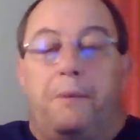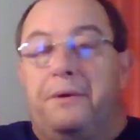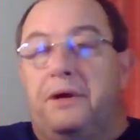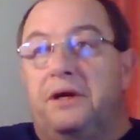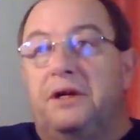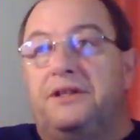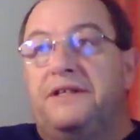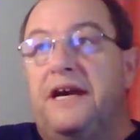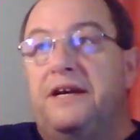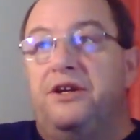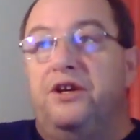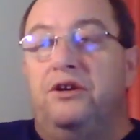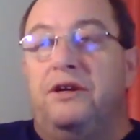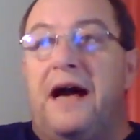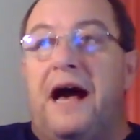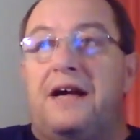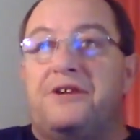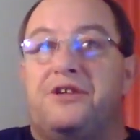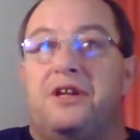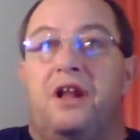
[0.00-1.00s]
going to take you
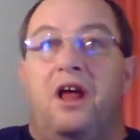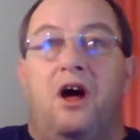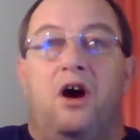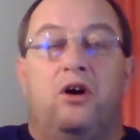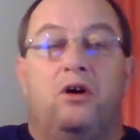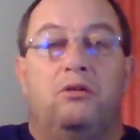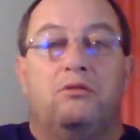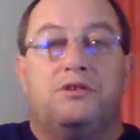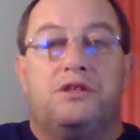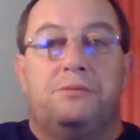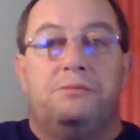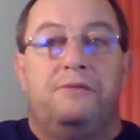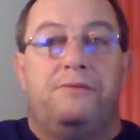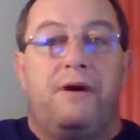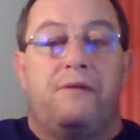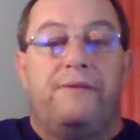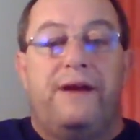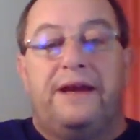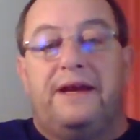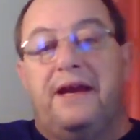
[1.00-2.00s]
guys along on some of
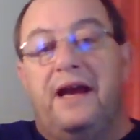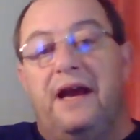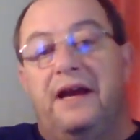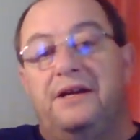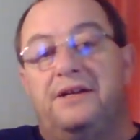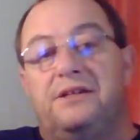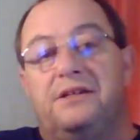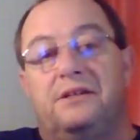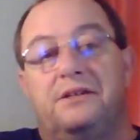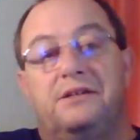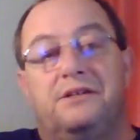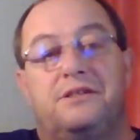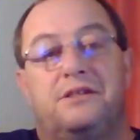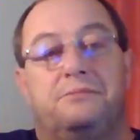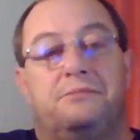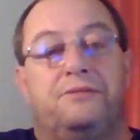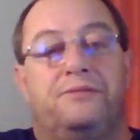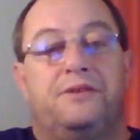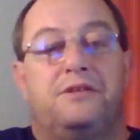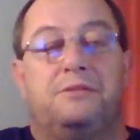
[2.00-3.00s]
our vacations,
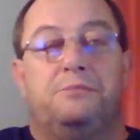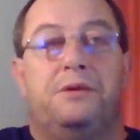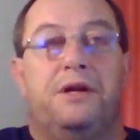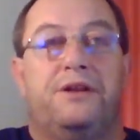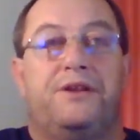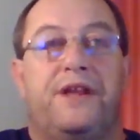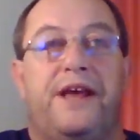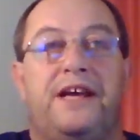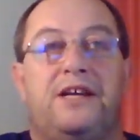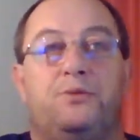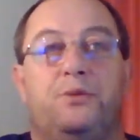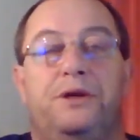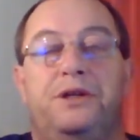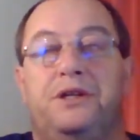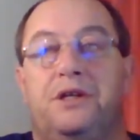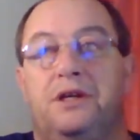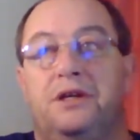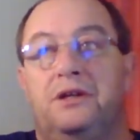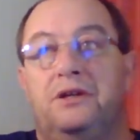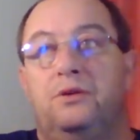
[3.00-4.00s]
some of the things we
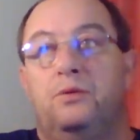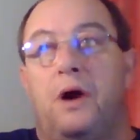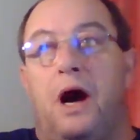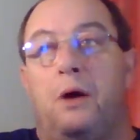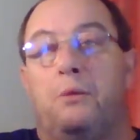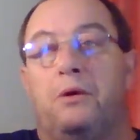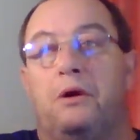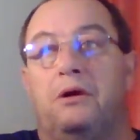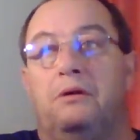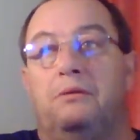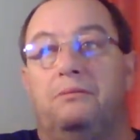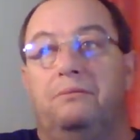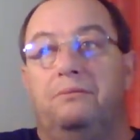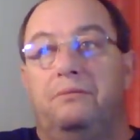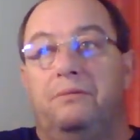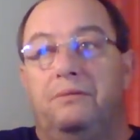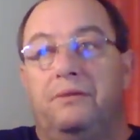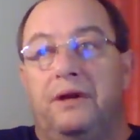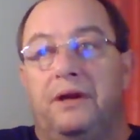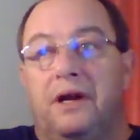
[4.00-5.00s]
do while we're,
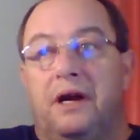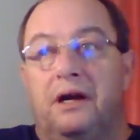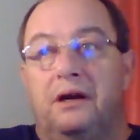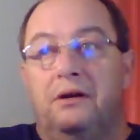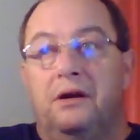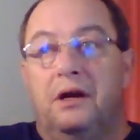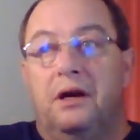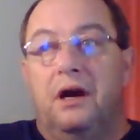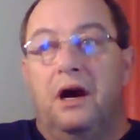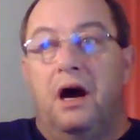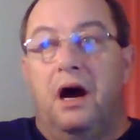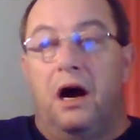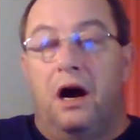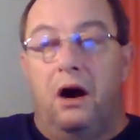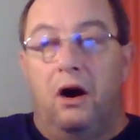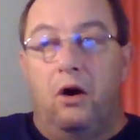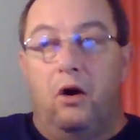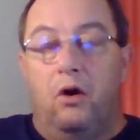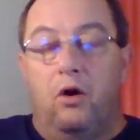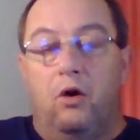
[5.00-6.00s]

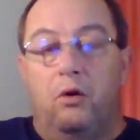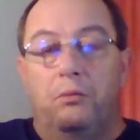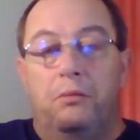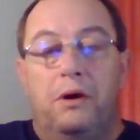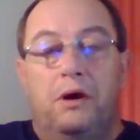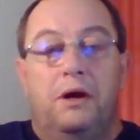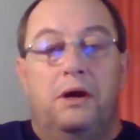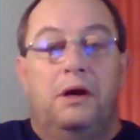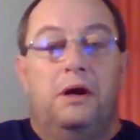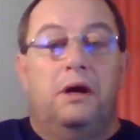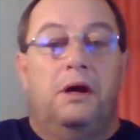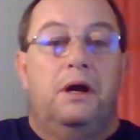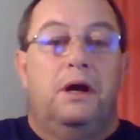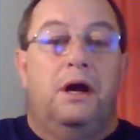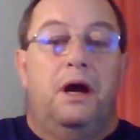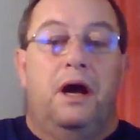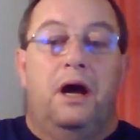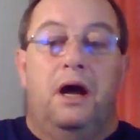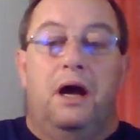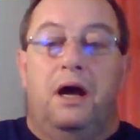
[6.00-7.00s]
home.
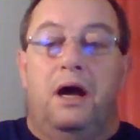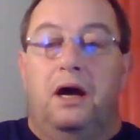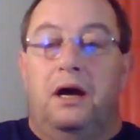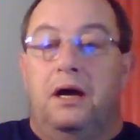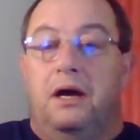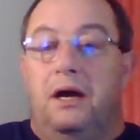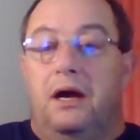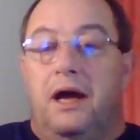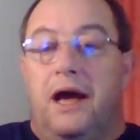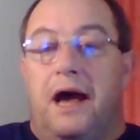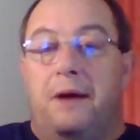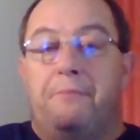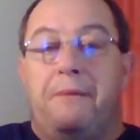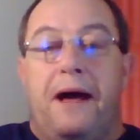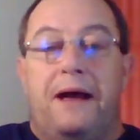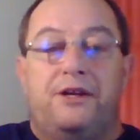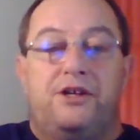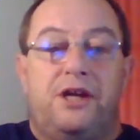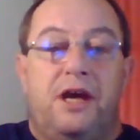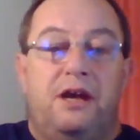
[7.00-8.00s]
I
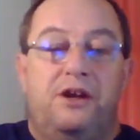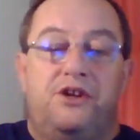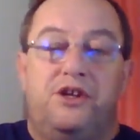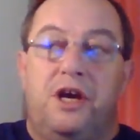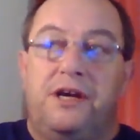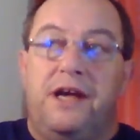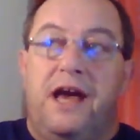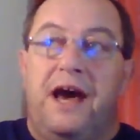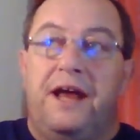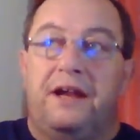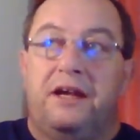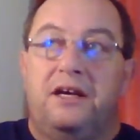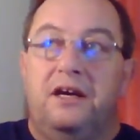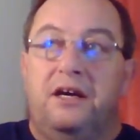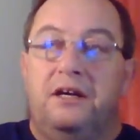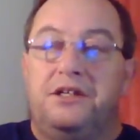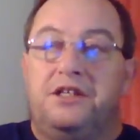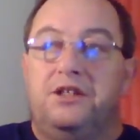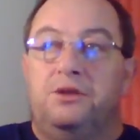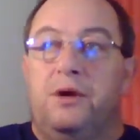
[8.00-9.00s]
might show you how to
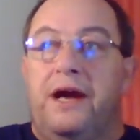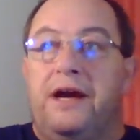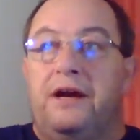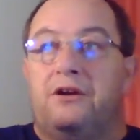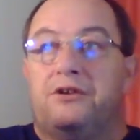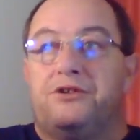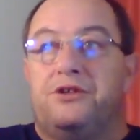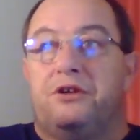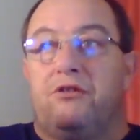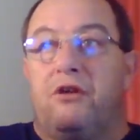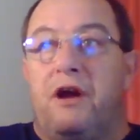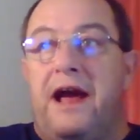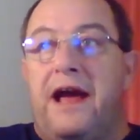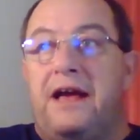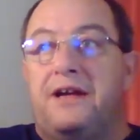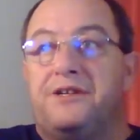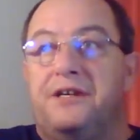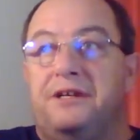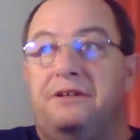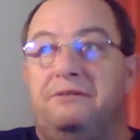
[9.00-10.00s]
cut 2 acres of
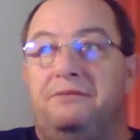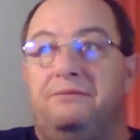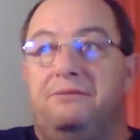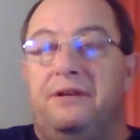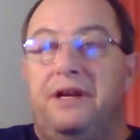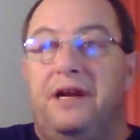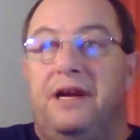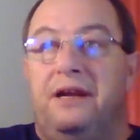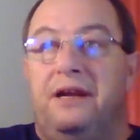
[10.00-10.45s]
grass in